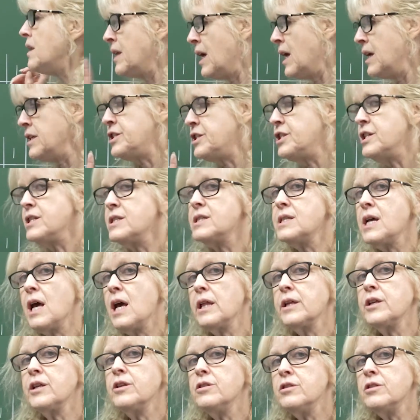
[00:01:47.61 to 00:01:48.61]
that's just
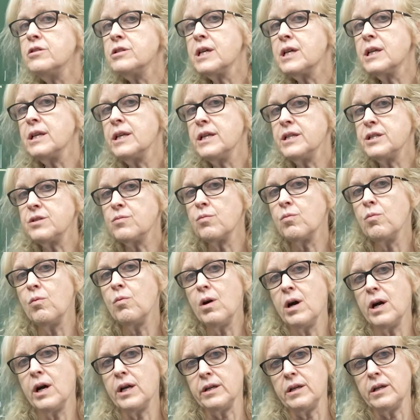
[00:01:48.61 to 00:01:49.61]
telling you there's at least
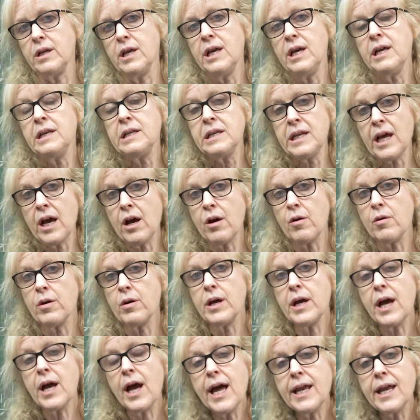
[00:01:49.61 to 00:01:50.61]
1. Now,
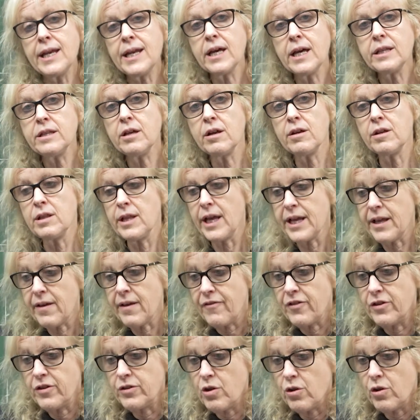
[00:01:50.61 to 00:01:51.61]
another, like
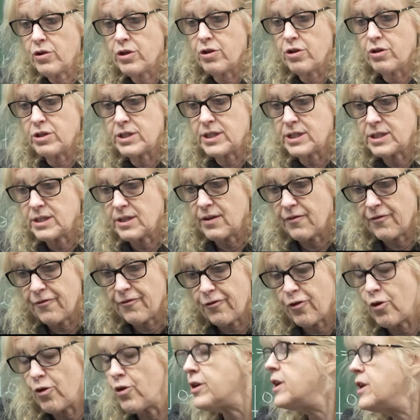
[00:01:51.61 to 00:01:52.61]
if you know there's
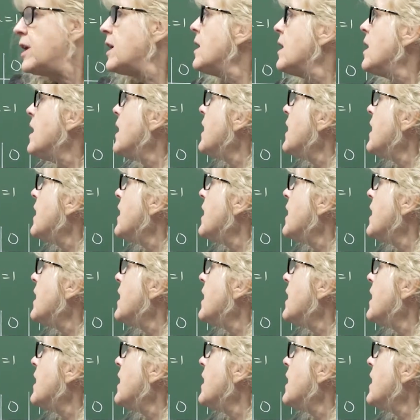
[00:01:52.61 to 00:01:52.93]
40